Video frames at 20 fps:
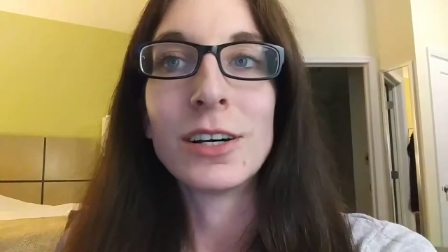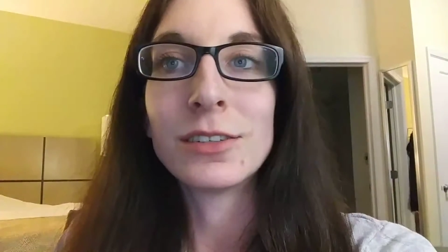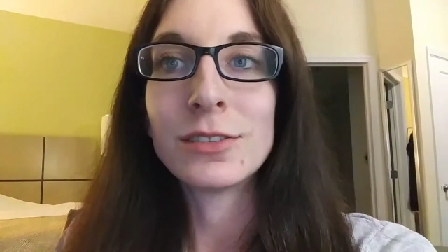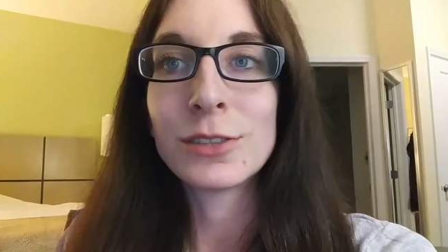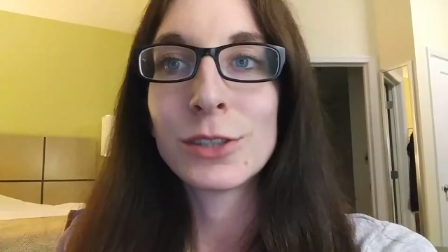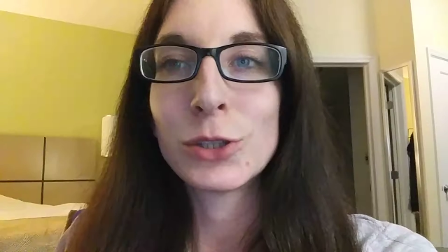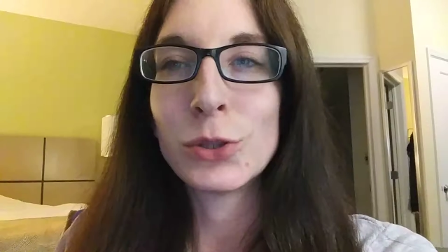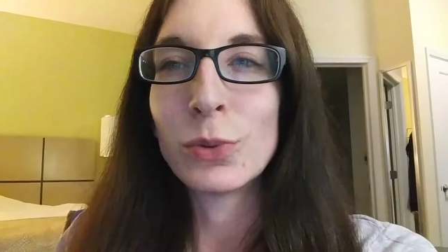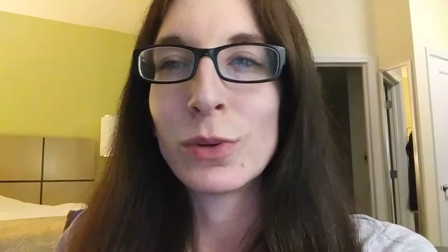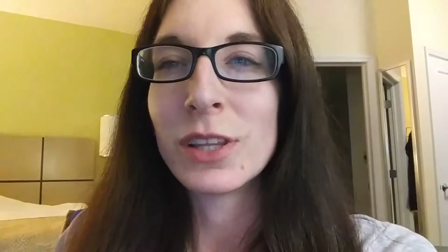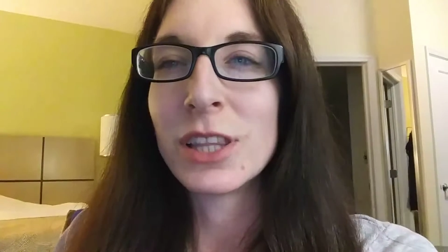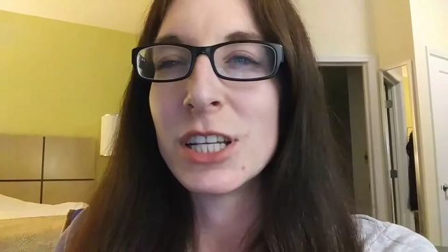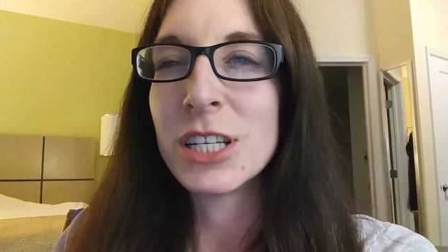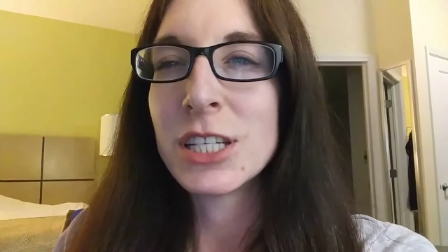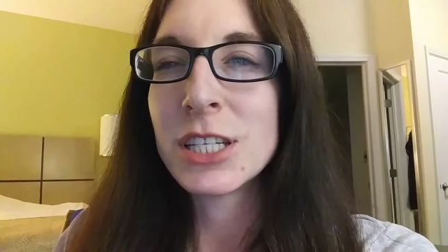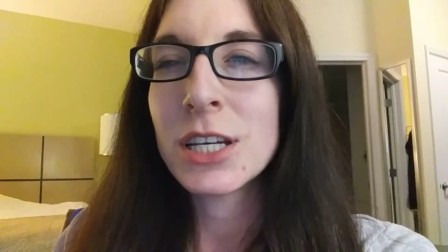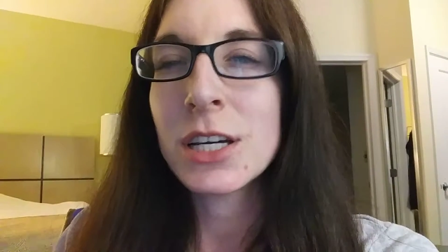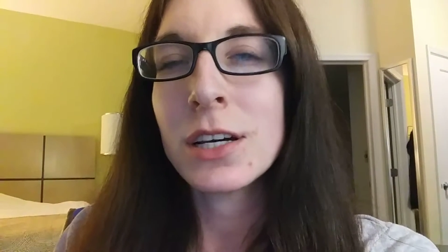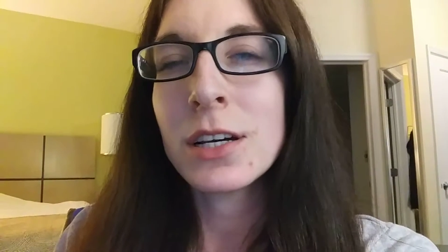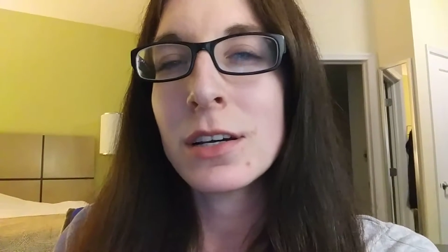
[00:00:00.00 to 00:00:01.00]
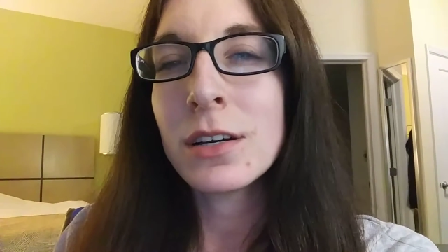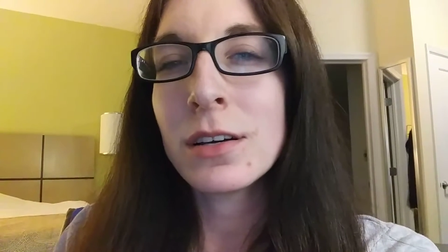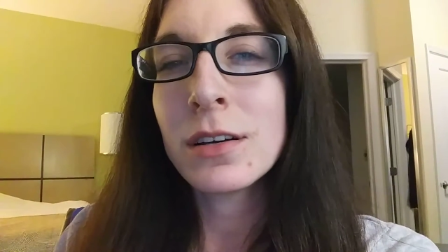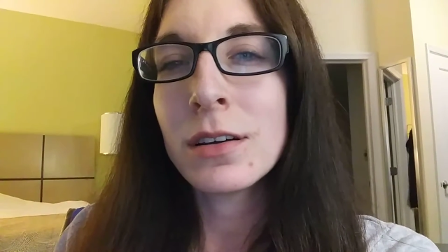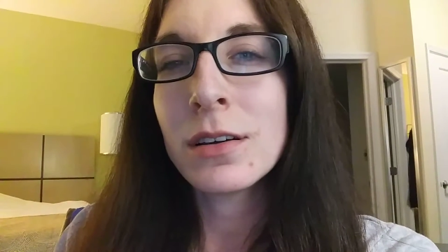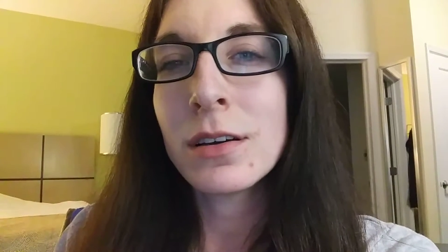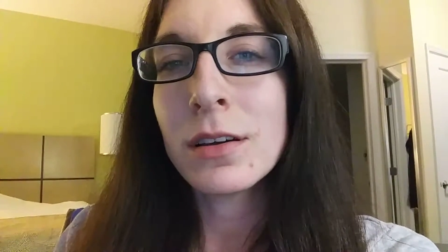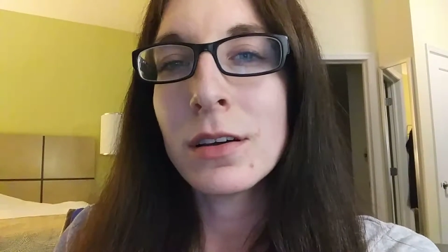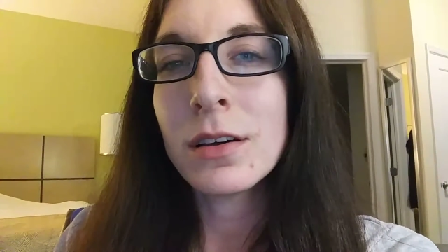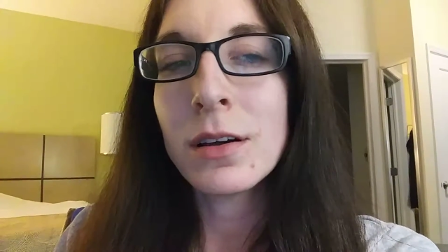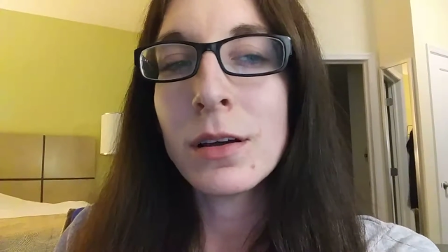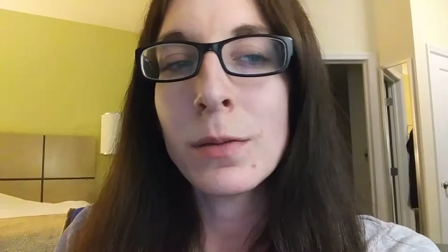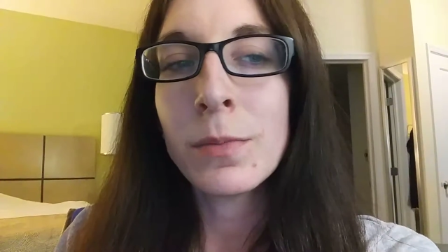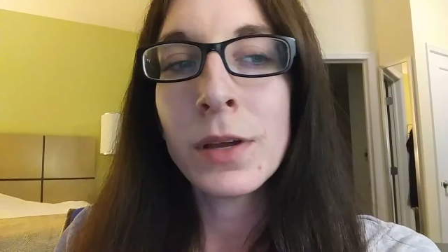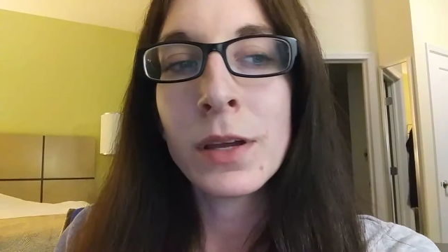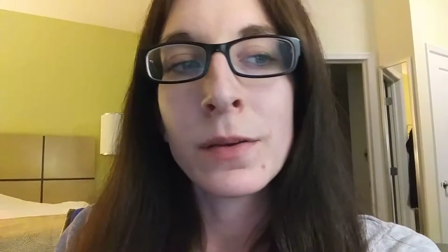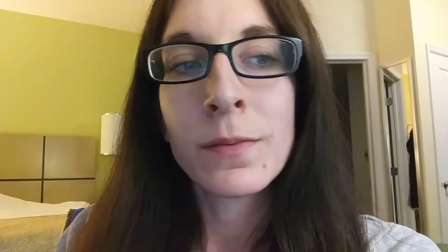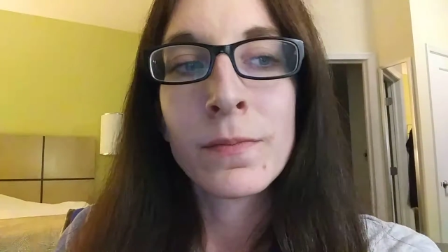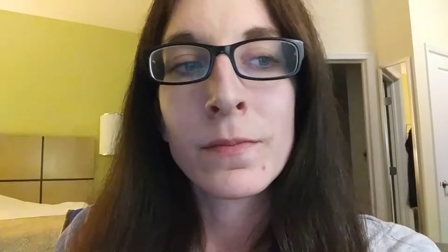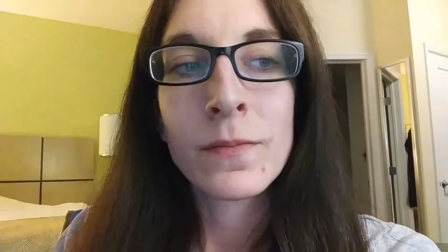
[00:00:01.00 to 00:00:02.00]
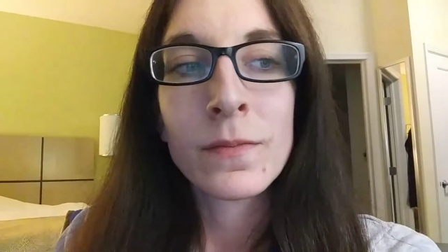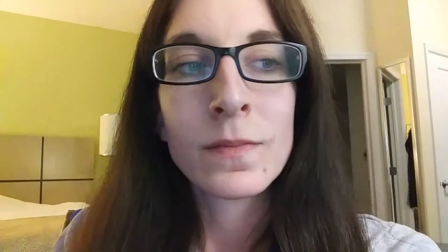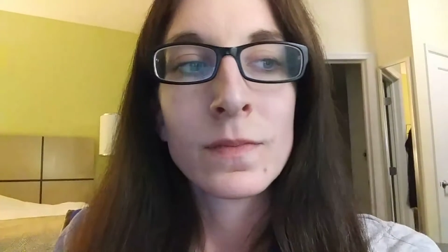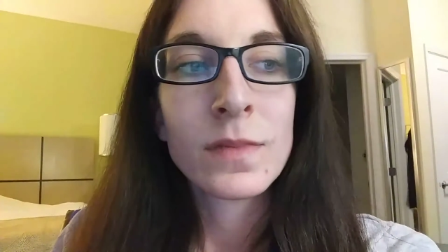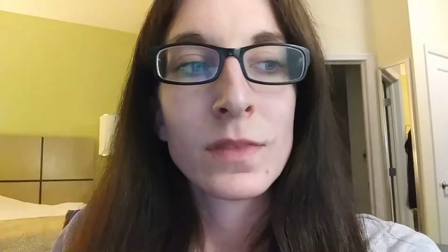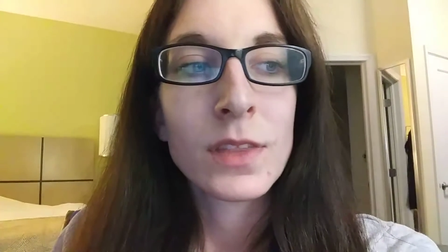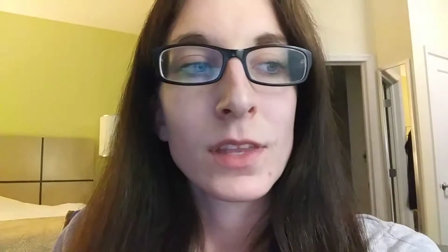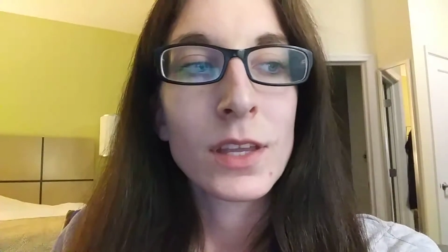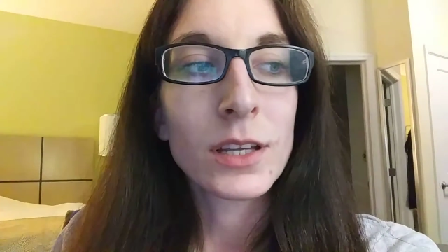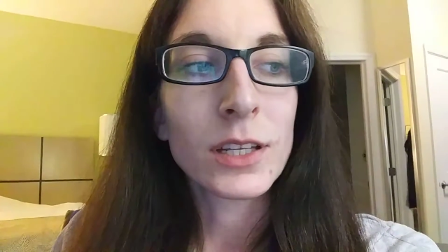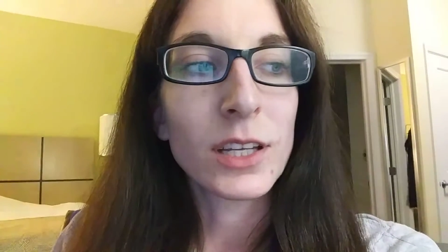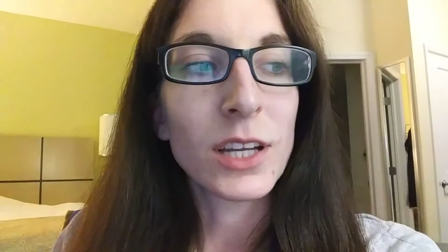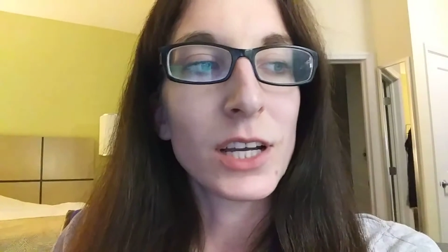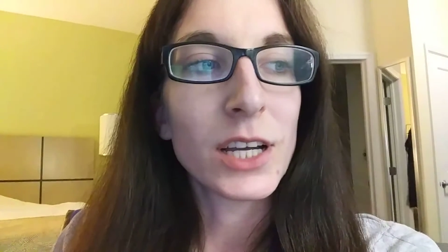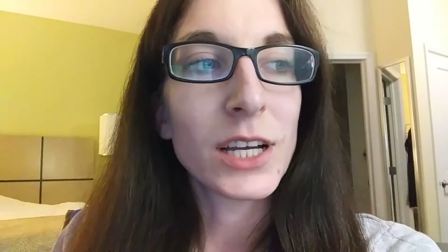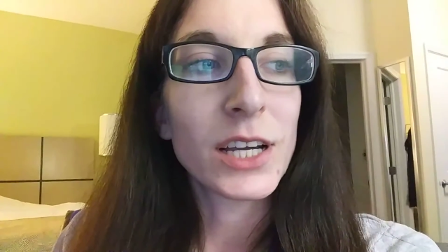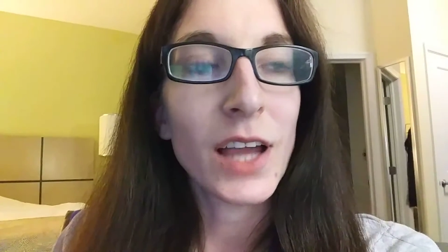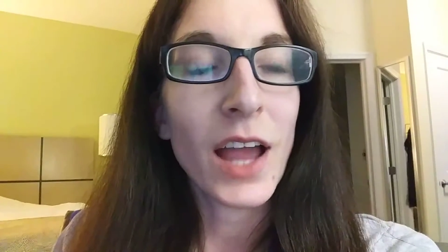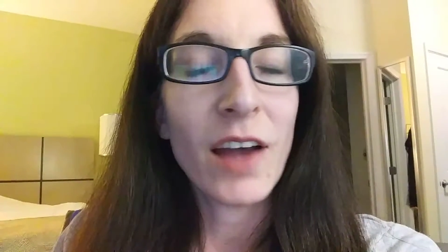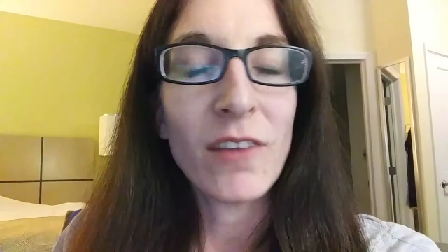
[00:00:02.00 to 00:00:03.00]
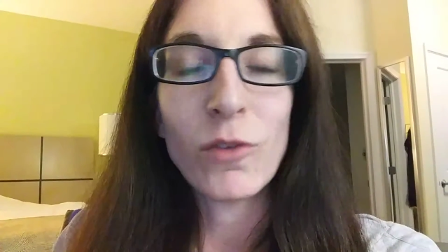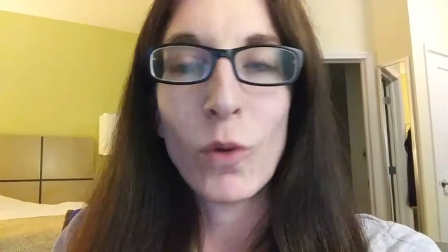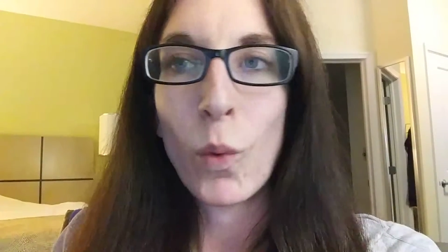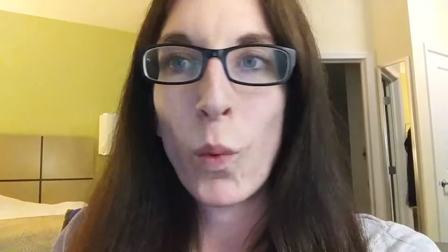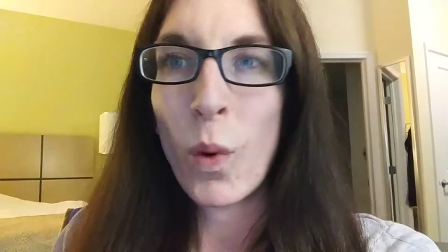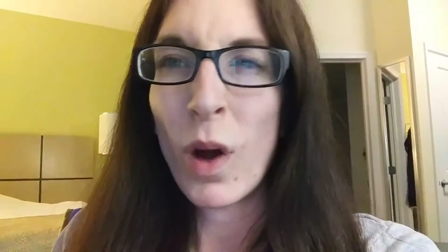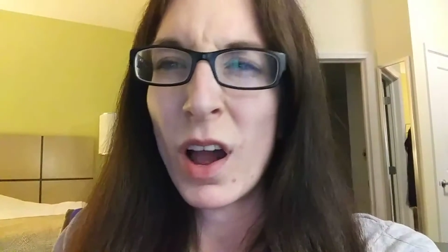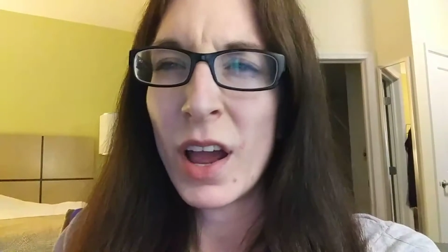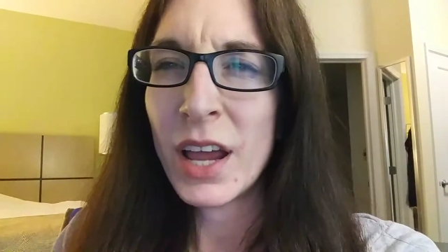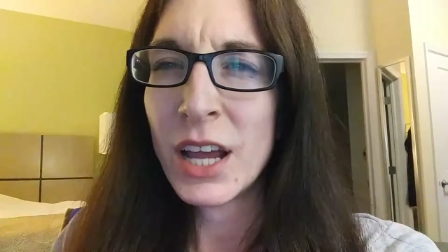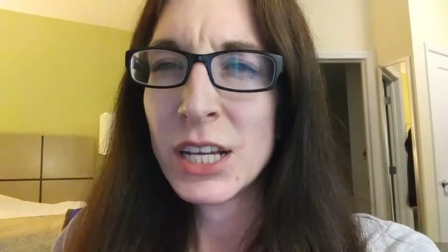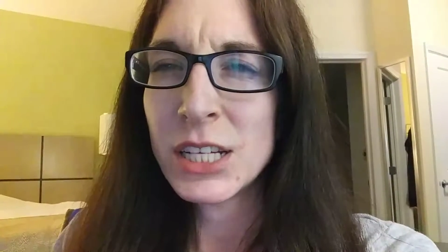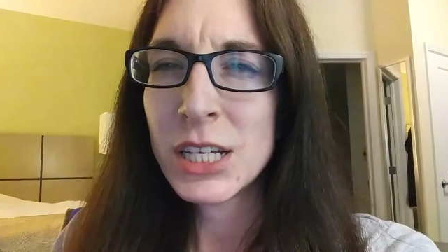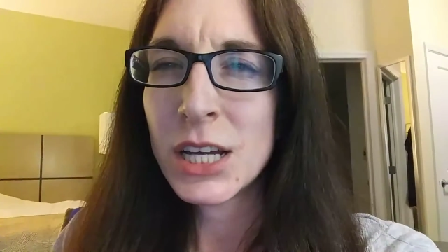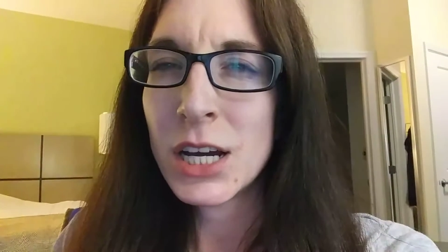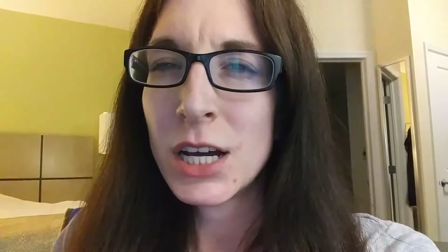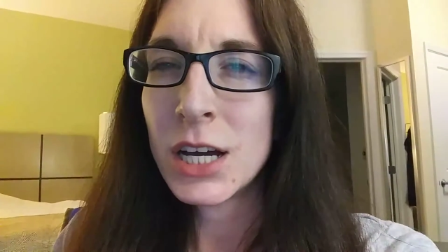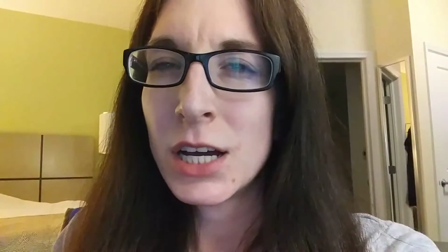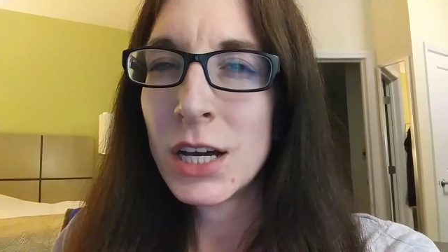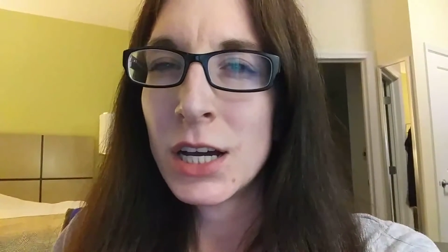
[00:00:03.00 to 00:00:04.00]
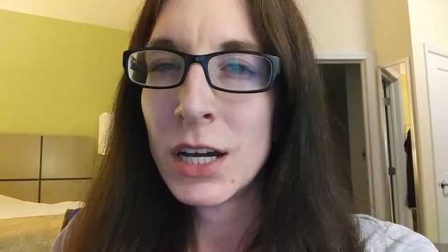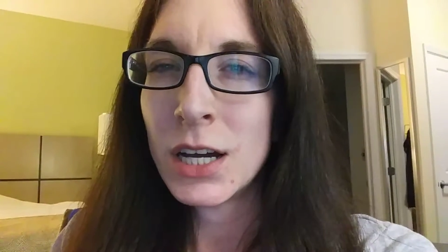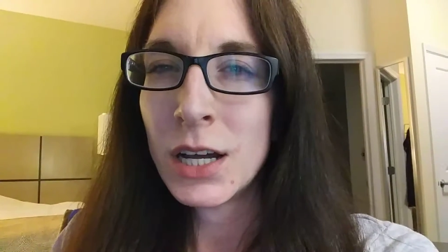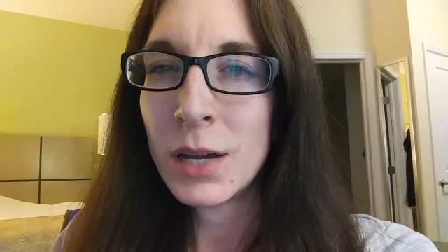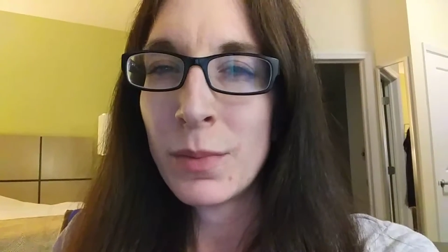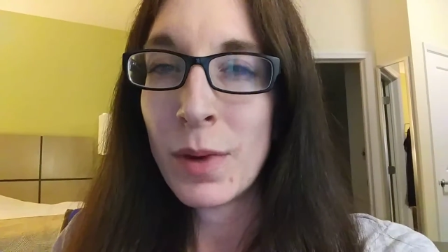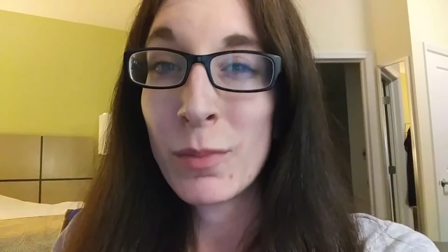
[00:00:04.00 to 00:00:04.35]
soak in the tub, like have quiet time.